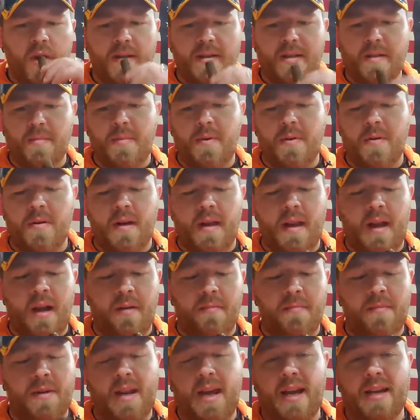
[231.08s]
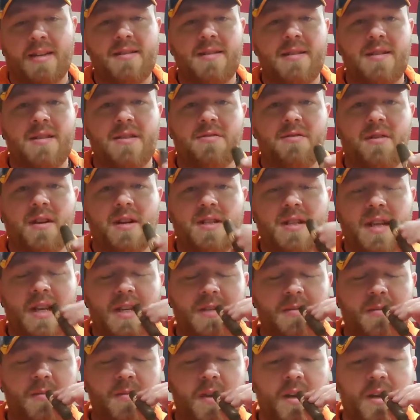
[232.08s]
to pull that out. But actually the draw is
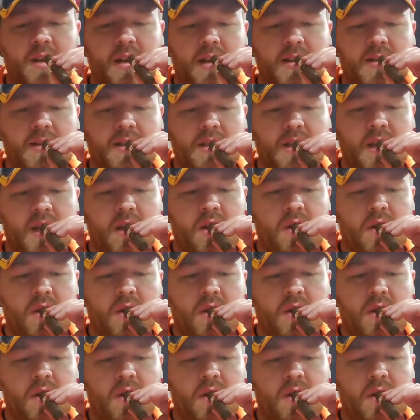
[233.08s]
actually pretty nice.